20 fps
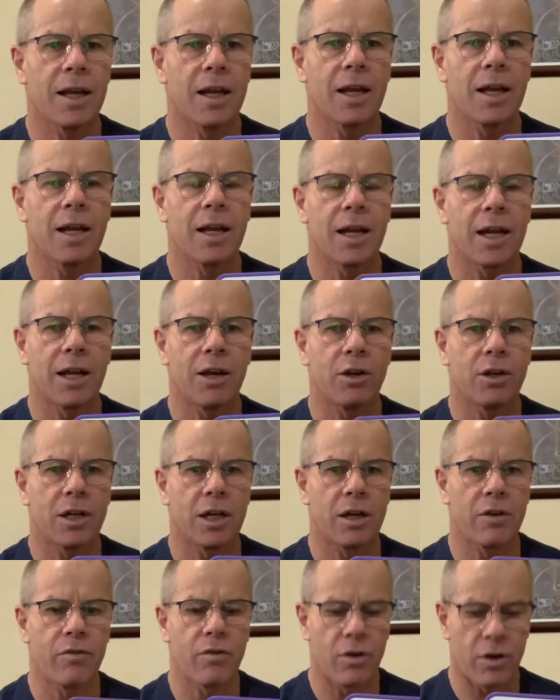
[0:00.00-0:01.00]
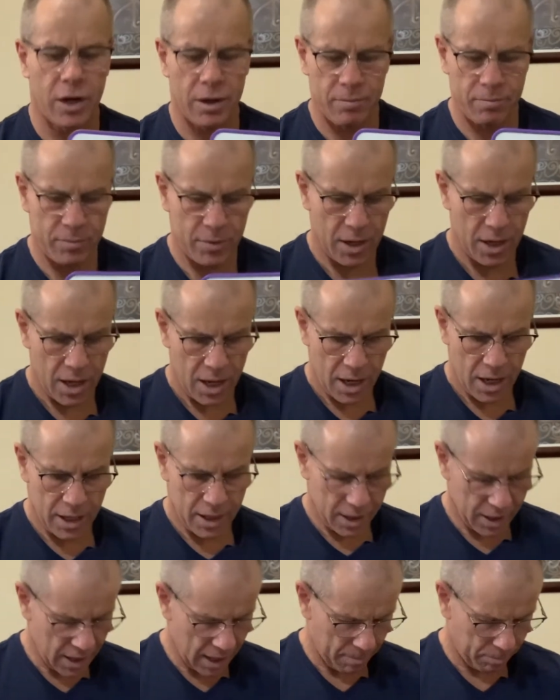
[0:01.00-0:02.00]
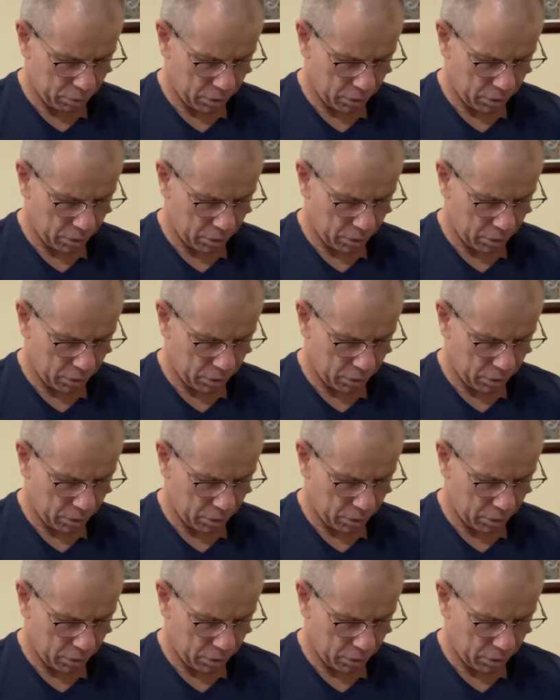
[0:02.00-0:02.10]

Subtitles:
and they identify it. And that